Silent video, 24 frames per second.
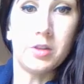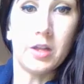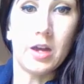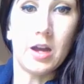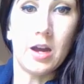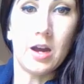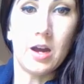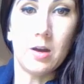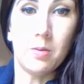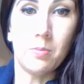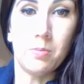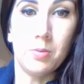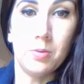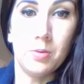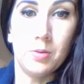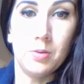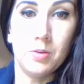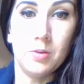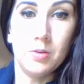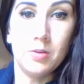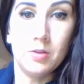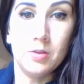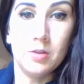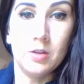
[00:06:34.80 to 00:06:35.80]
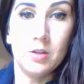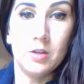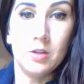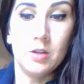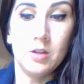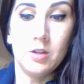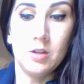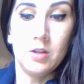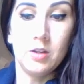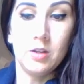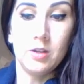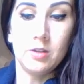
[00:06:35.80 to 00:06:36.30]
that up.
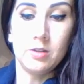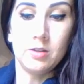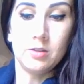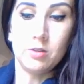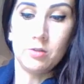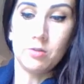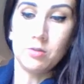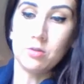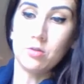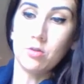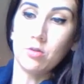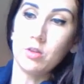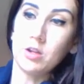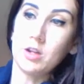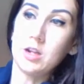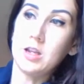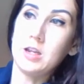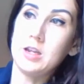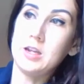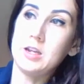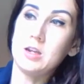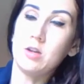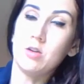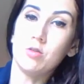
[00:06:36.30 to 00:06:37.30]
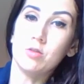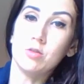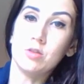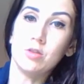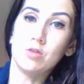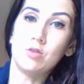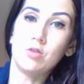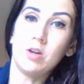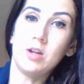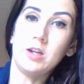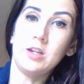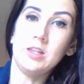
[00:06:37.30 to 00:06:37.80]
So it's got the cleaning
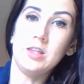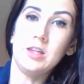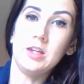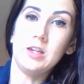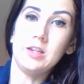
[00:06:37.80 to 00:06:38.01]
concentrate in there.